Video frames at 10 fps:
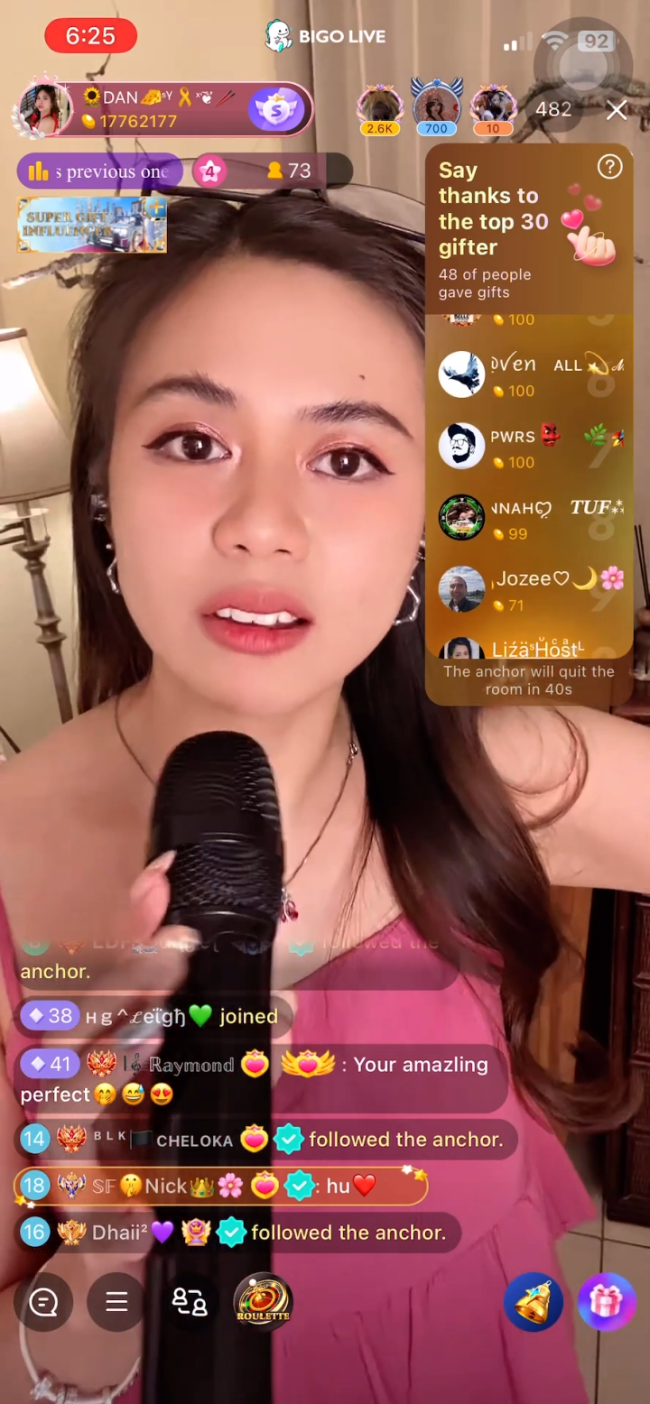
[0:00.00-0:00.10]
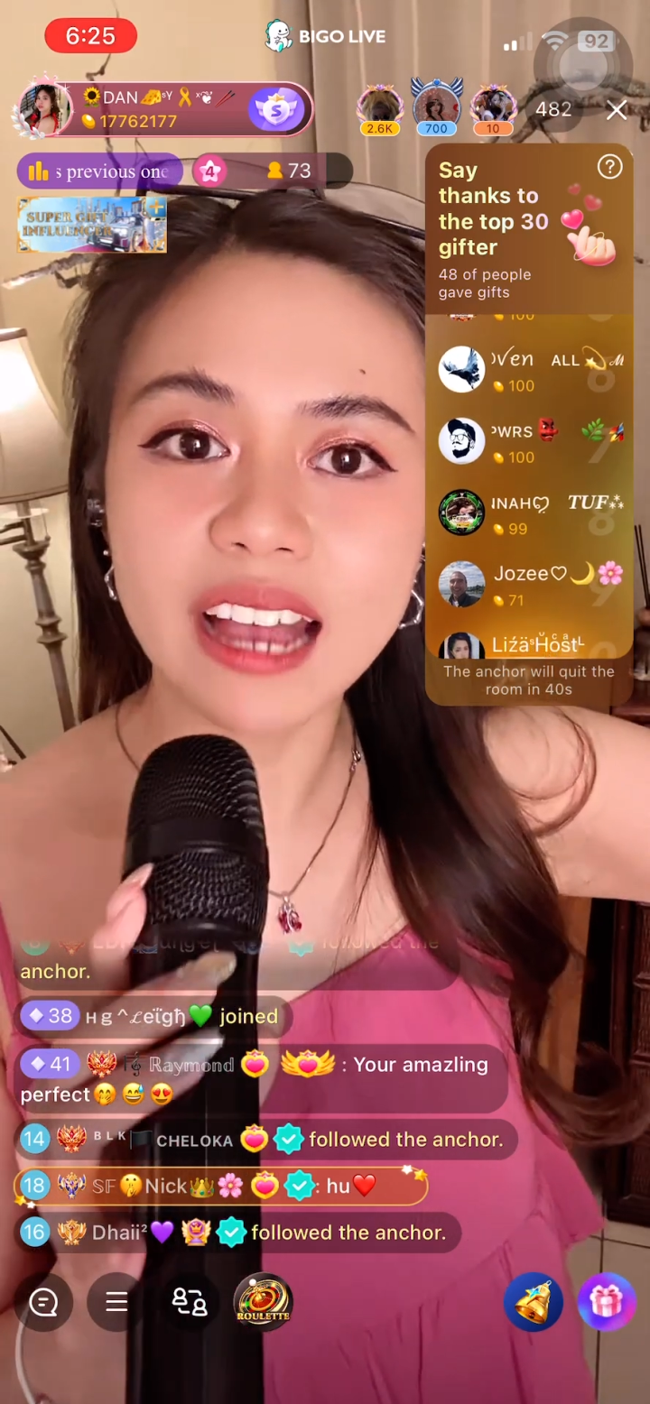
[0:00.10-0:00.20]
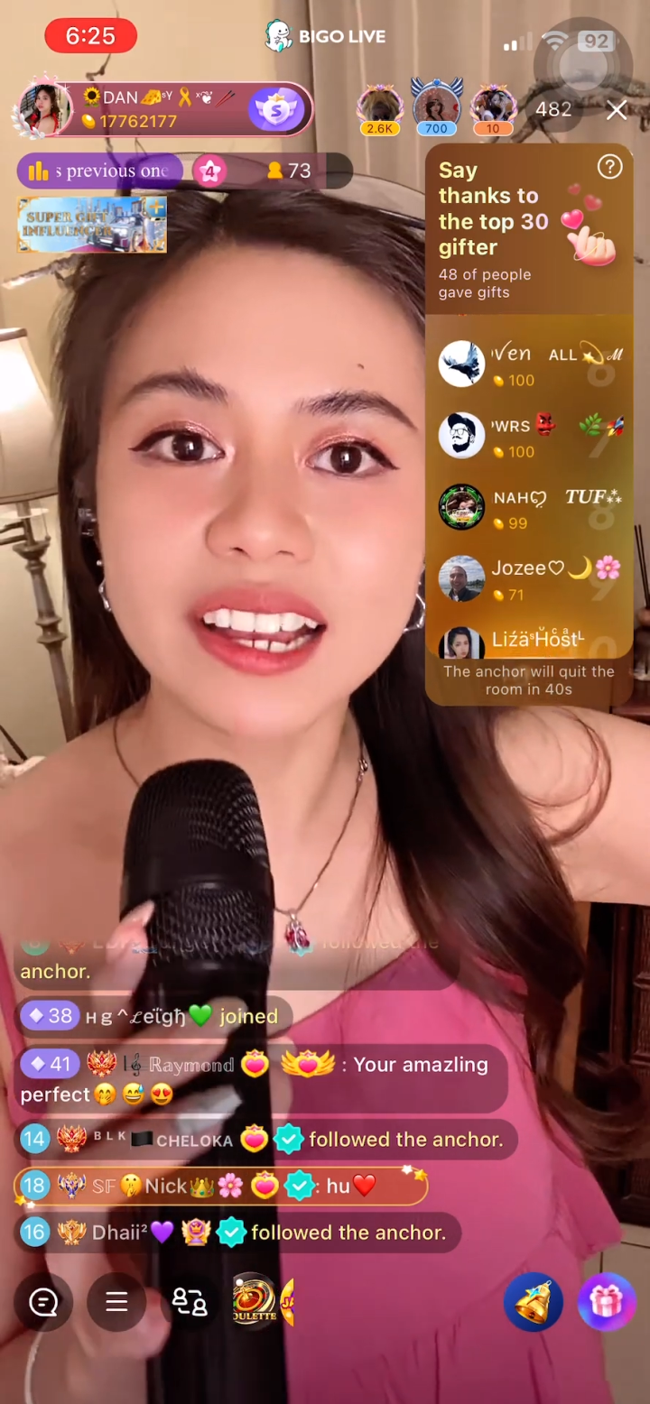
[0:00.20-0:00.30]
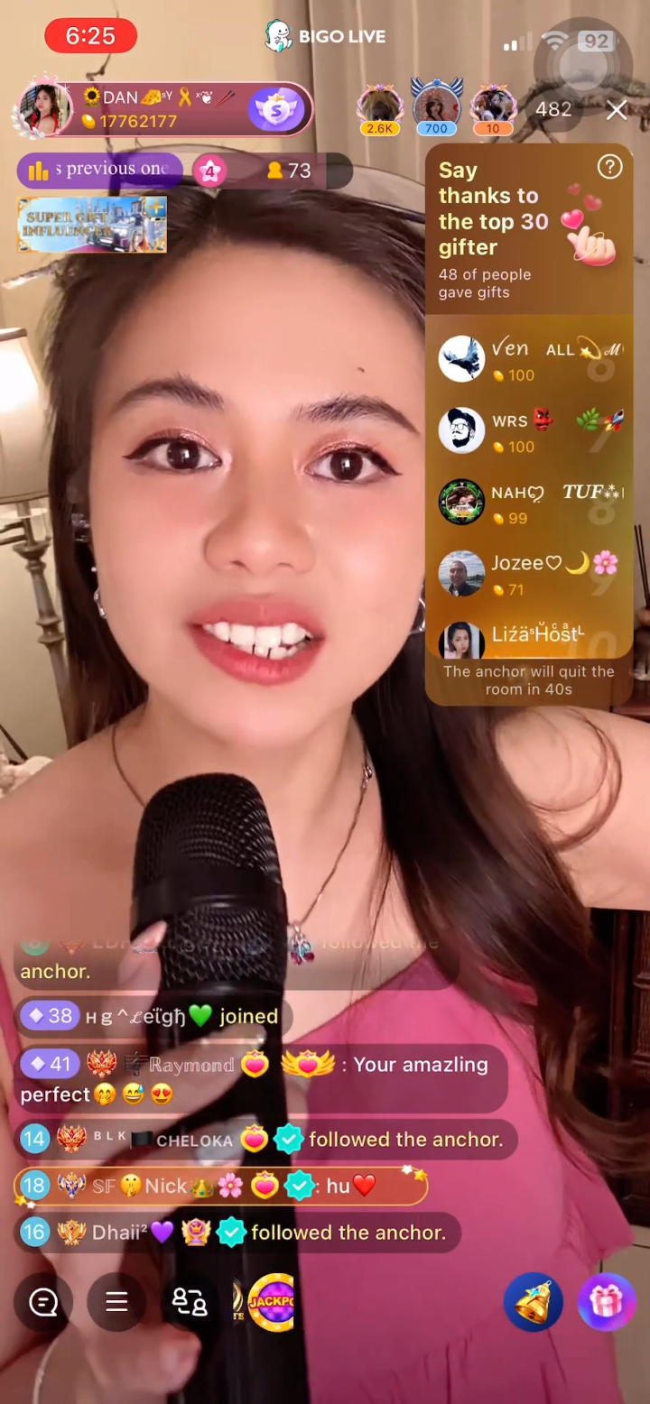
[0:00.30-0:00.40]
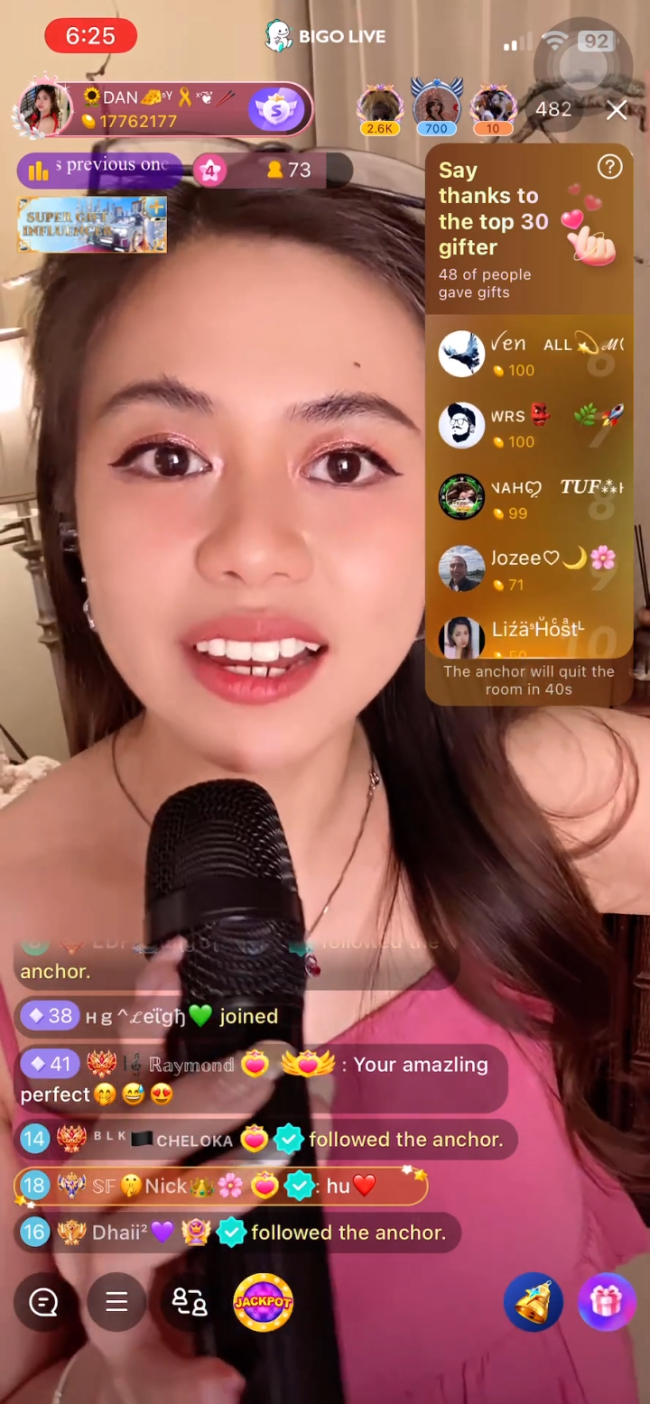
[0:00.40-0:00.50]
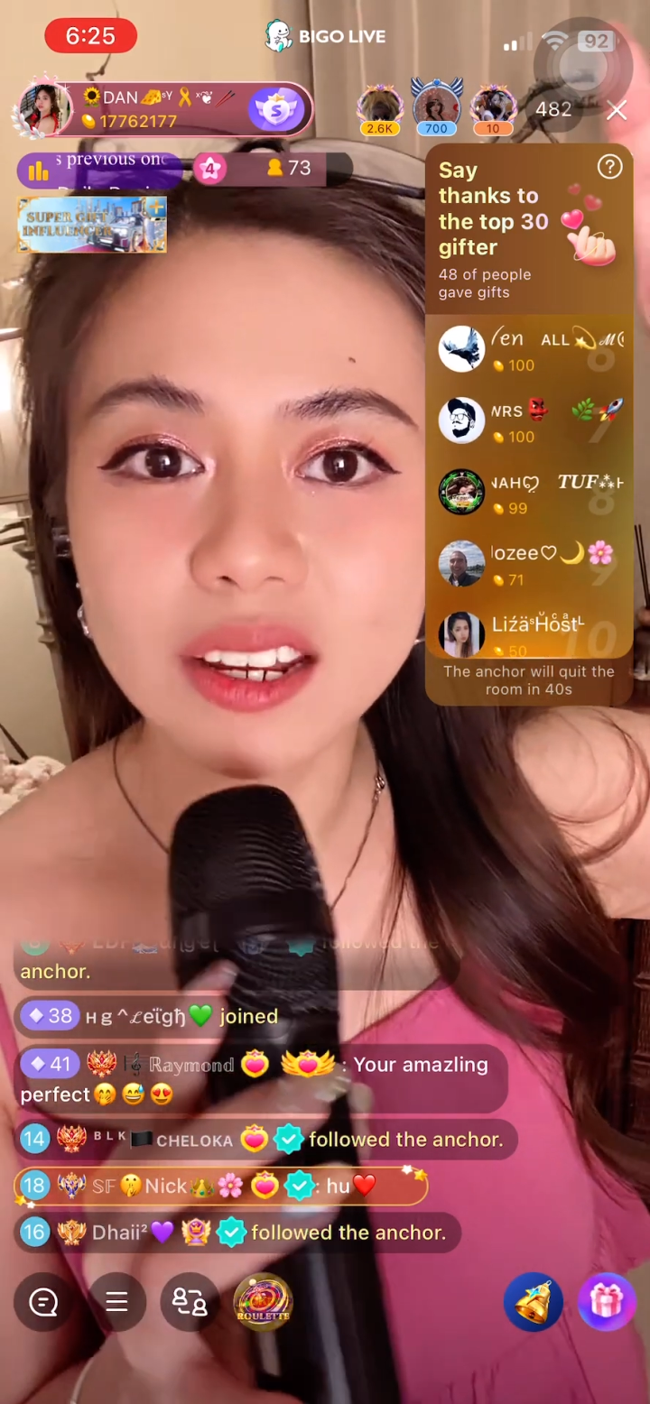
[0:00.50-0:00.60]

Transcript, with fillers: Togashi,